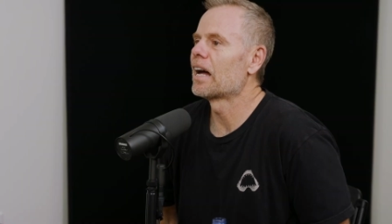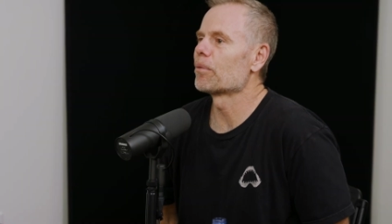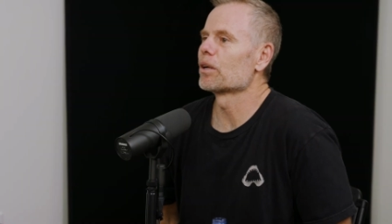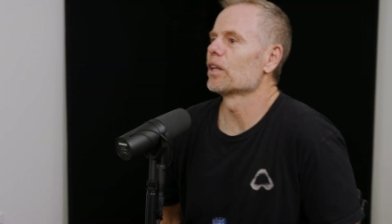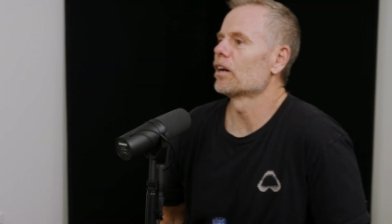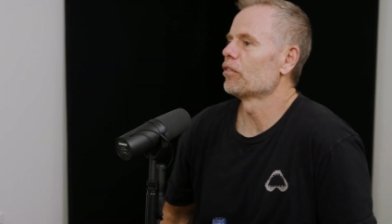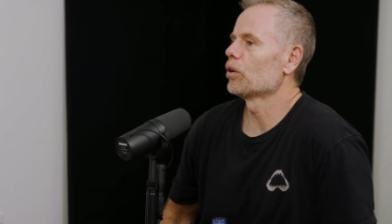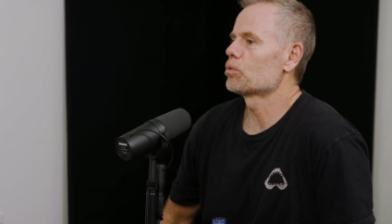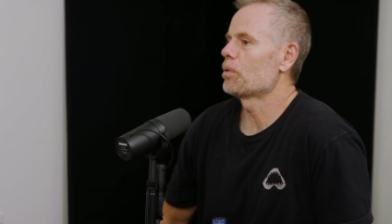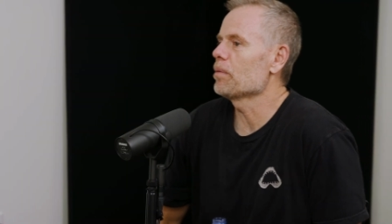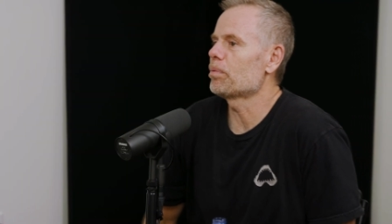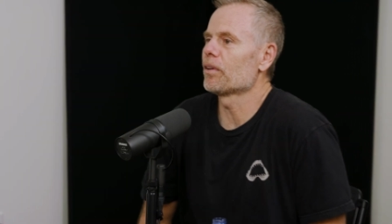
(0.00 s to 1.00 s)
That we love, those
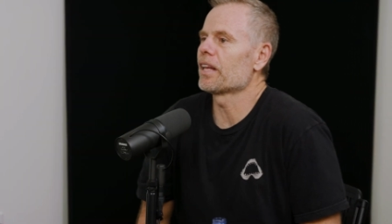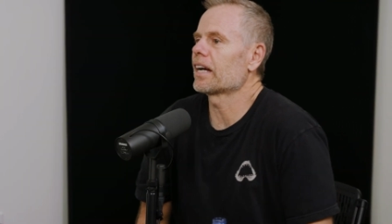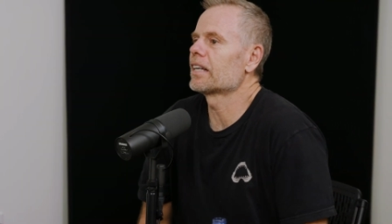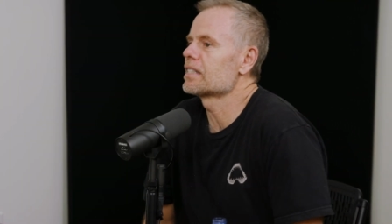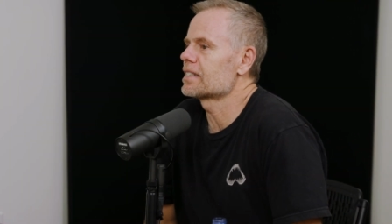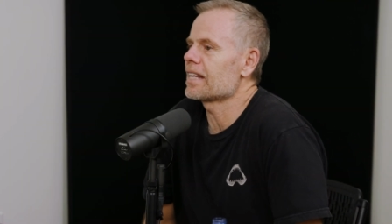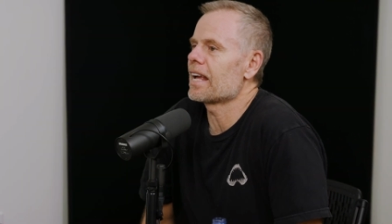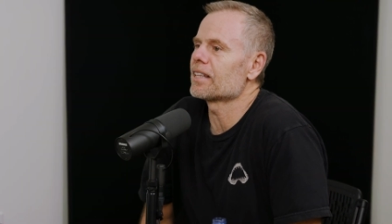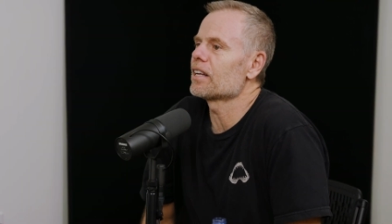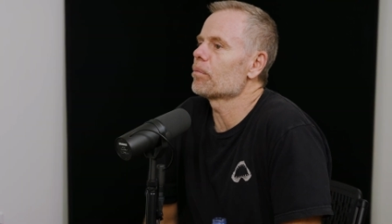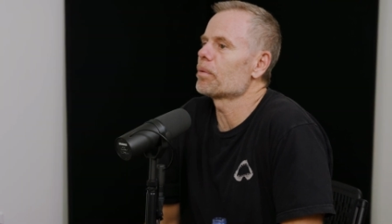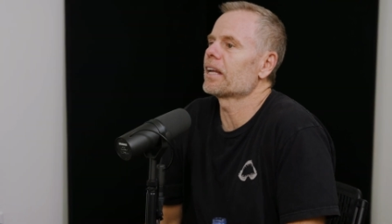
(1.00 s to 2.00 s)
people that can
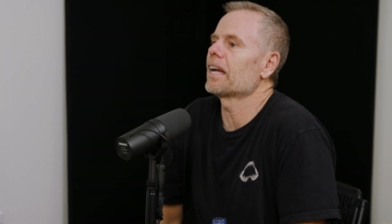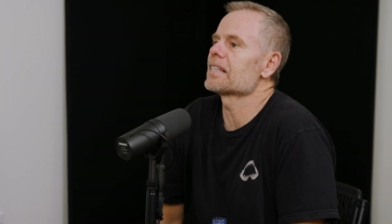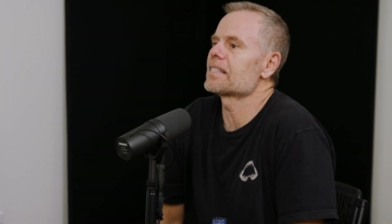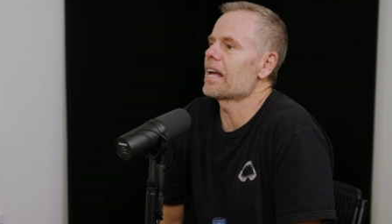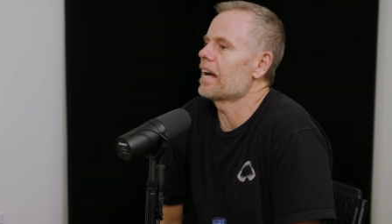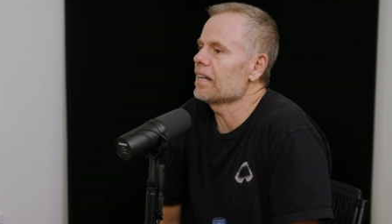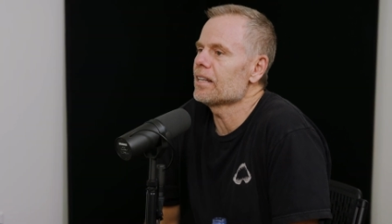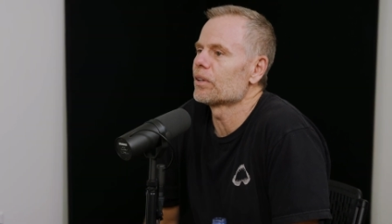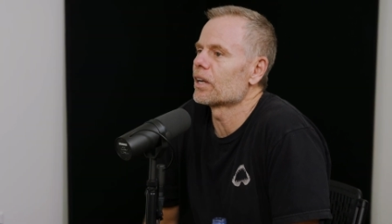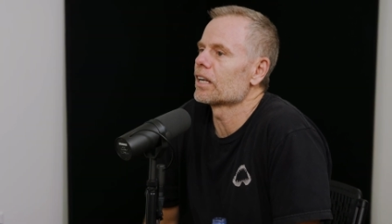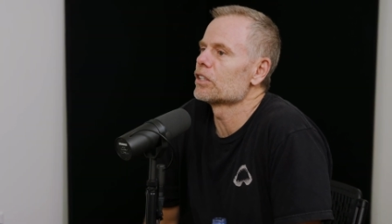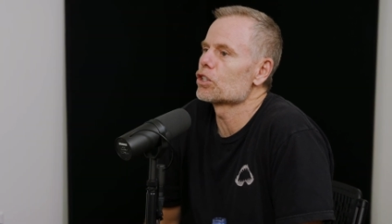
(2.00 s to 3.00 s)
stand up against
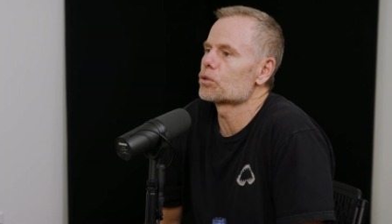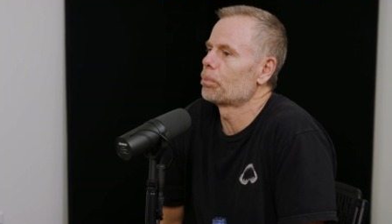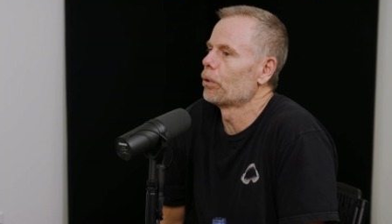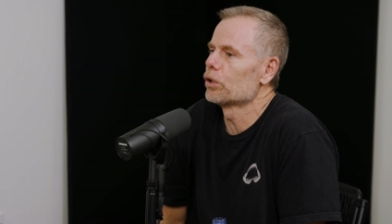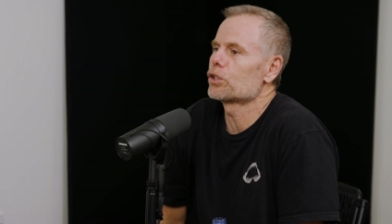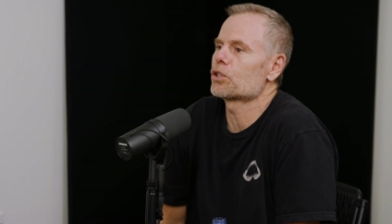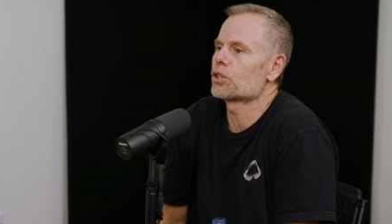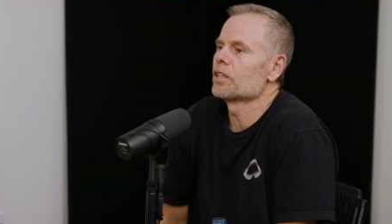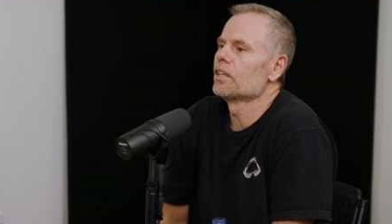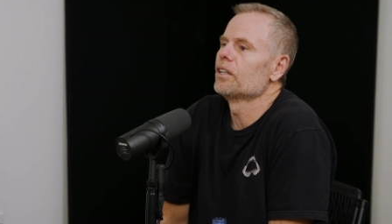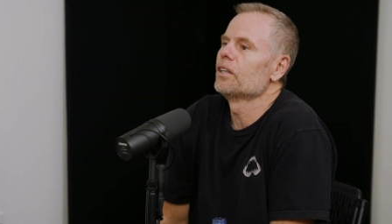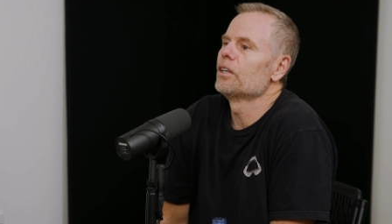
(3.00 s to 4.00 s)
anything and just push
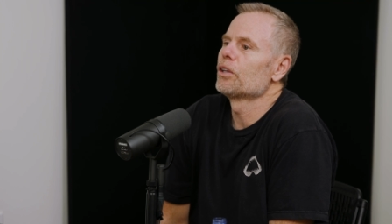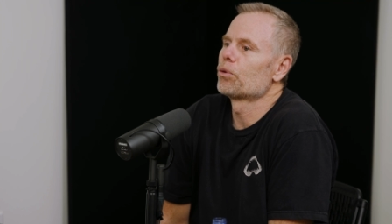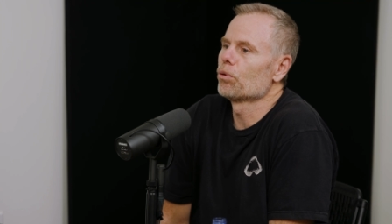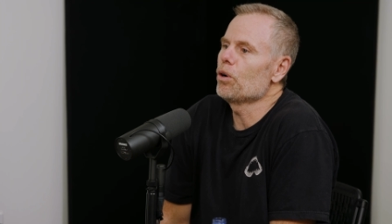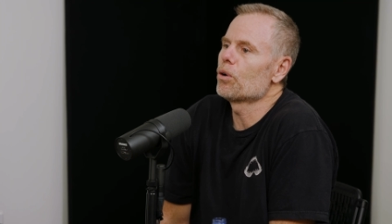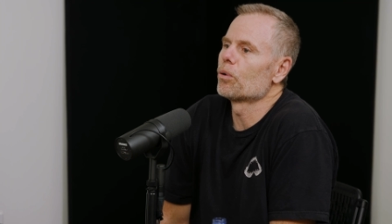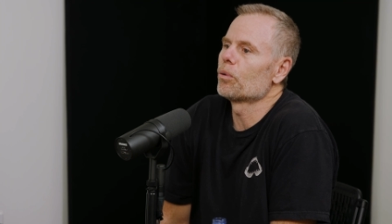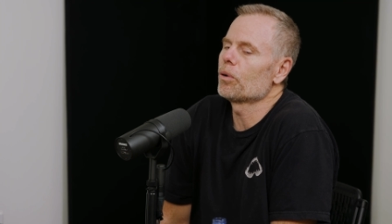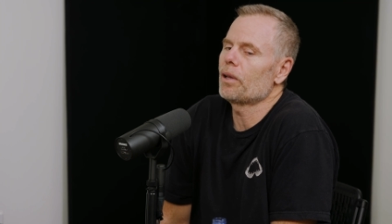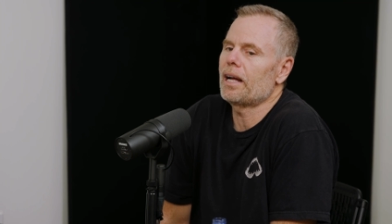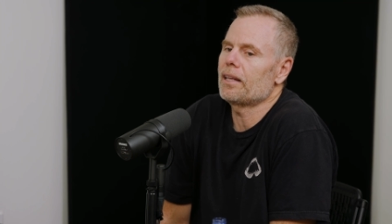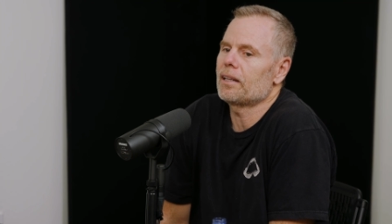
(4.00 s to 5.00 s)
through.
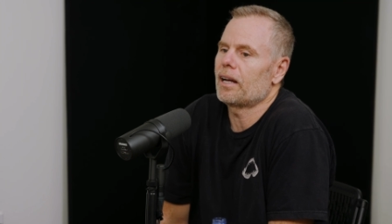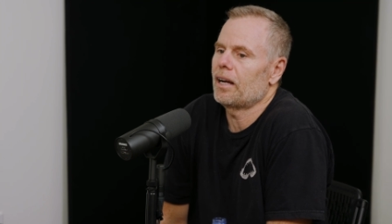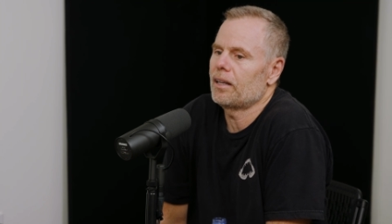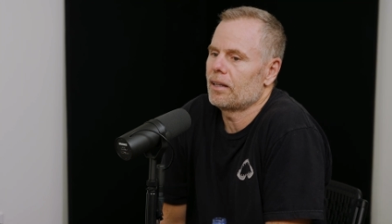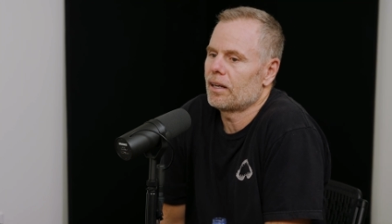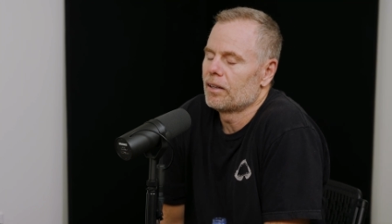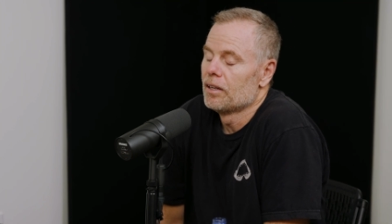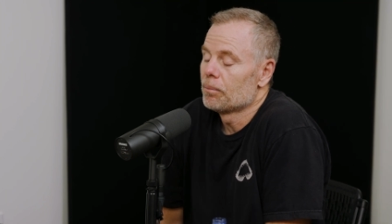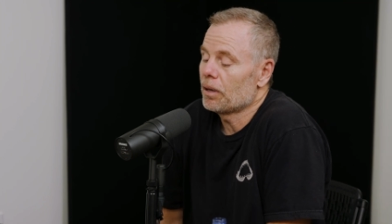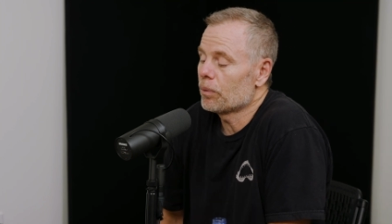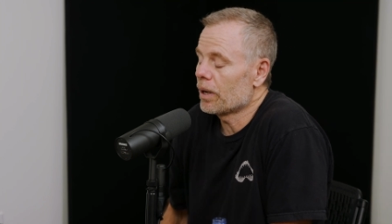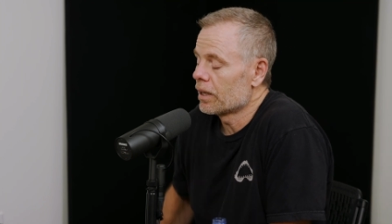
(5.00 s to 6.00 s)
Well,
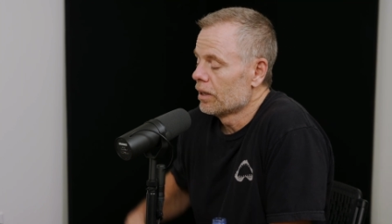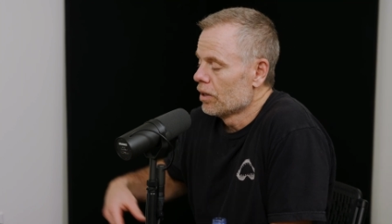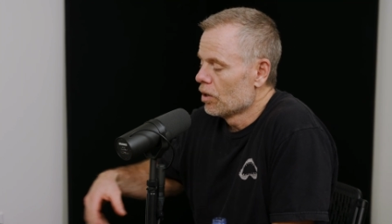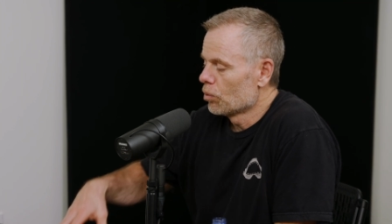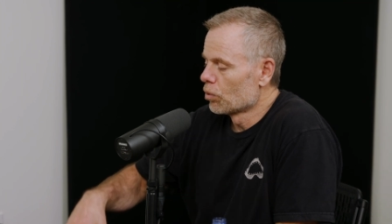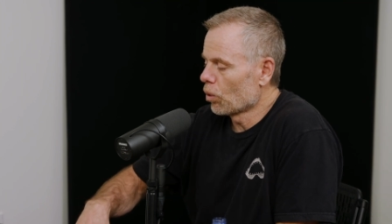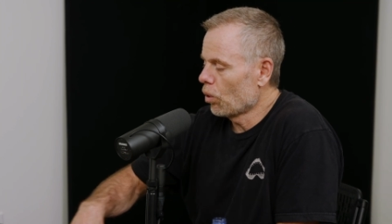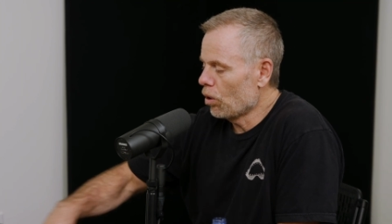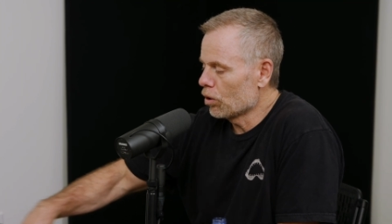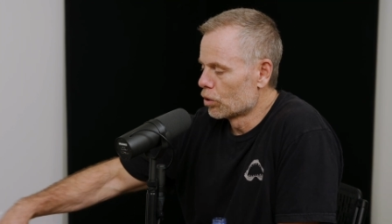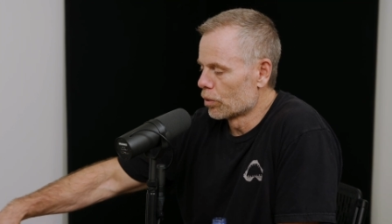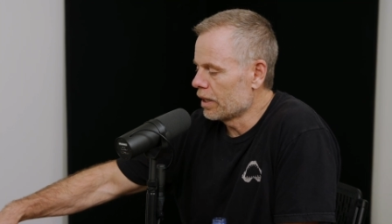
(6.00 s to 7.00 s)
by the way, we're
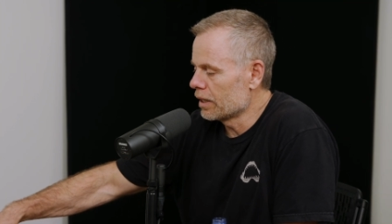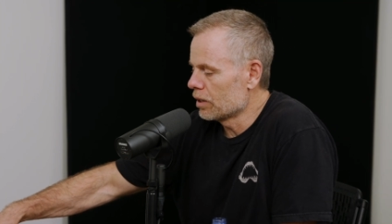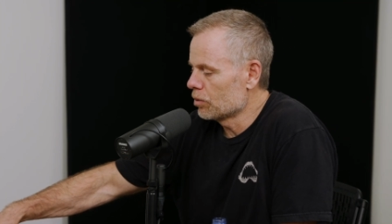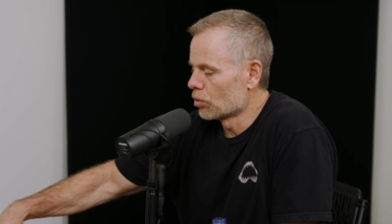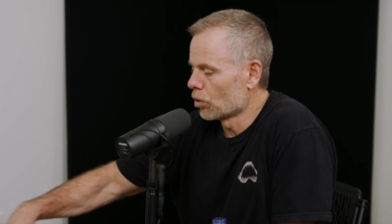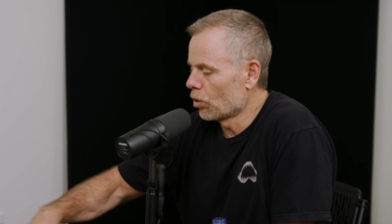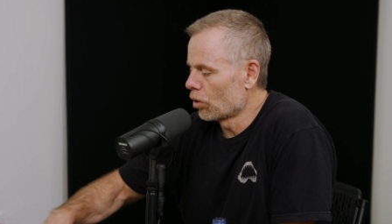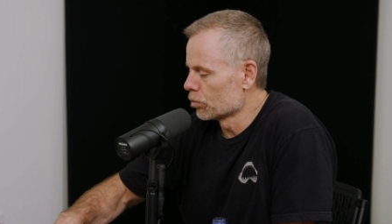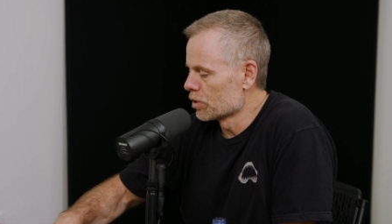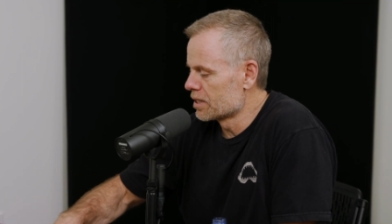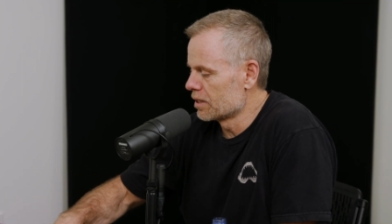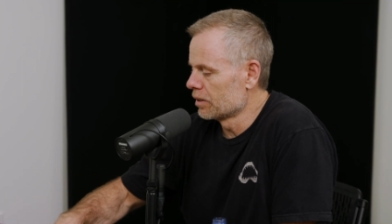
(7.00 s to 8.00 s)
all gritty, we're all
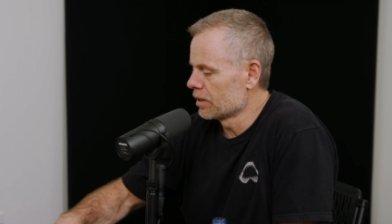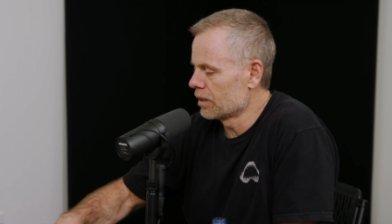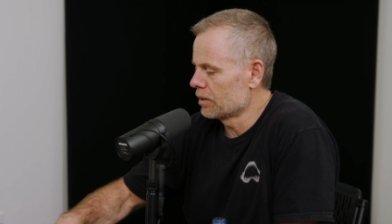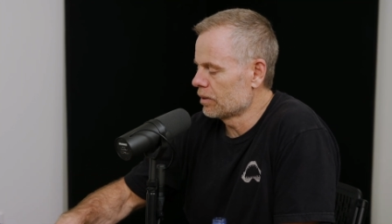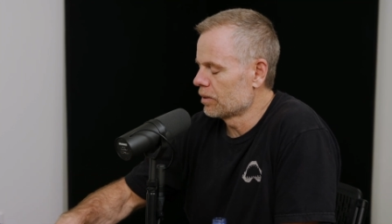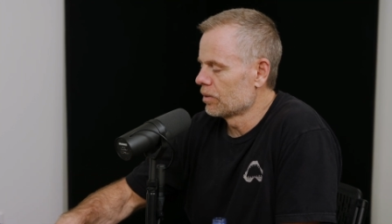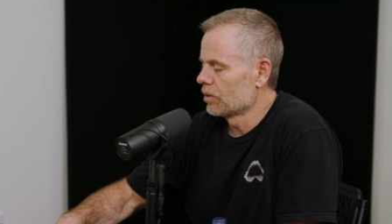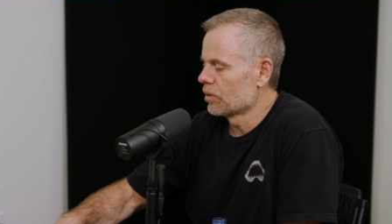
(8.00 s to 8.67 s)
resilient,